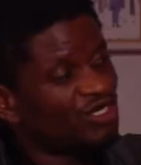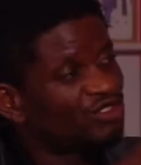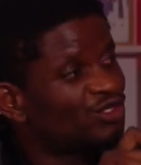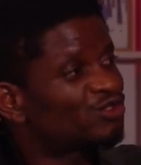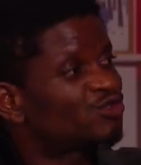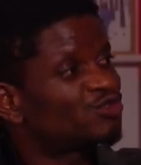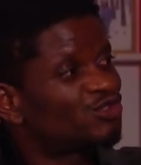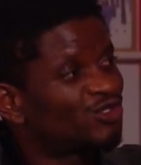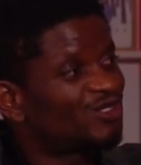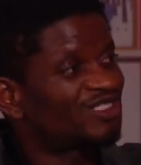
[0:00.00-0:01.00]
shot, two
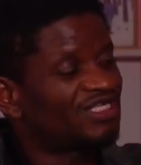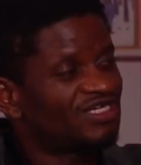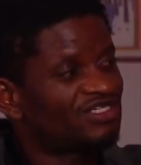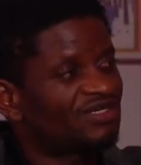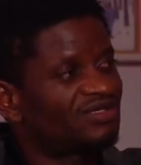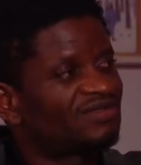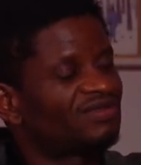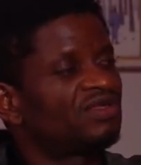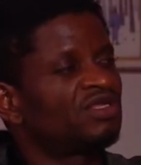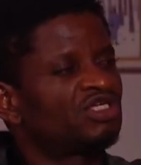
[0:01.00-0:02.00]
shots, three now to go home
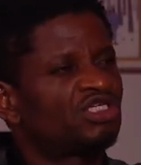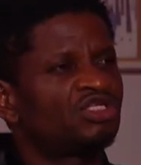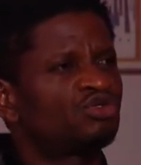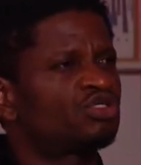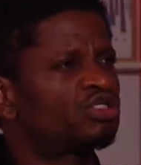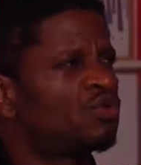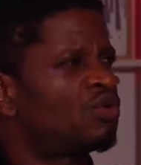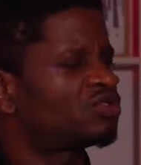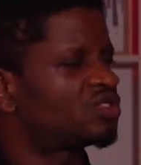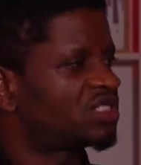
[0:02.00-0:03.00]
and do the She too, she
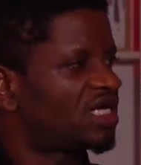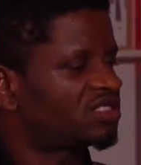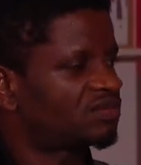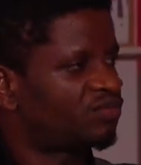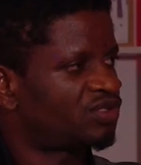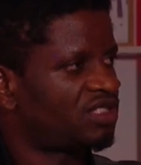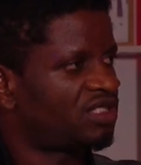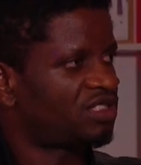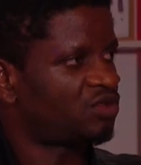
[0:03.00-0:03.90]
wants to start putting it into